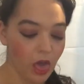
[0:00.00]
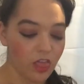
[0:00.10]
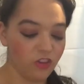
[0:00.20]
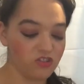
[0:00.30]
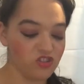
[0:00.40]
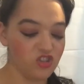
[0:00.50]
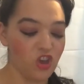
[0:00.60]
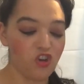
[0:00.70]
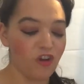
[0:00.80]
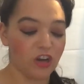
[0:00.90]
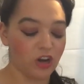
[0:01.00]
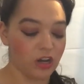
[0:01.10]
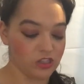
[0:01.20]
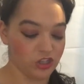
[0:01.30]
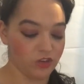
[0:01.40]
There is no greater
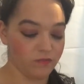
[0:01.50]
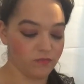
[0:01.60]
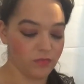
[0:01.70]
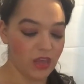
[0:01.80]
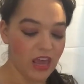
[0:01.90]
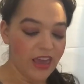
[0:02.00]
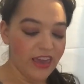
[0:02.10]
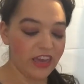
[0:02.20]
hunter. He